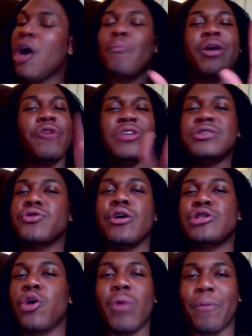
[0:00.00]
But girl, these
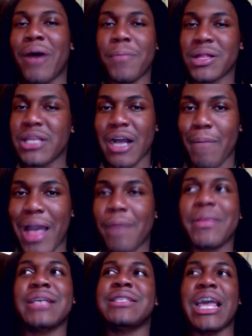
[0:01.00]
girls don't want to publicly come out
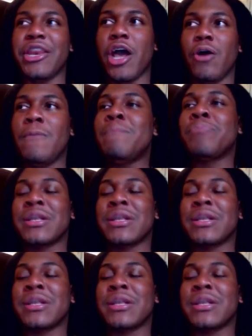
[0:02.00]
because they know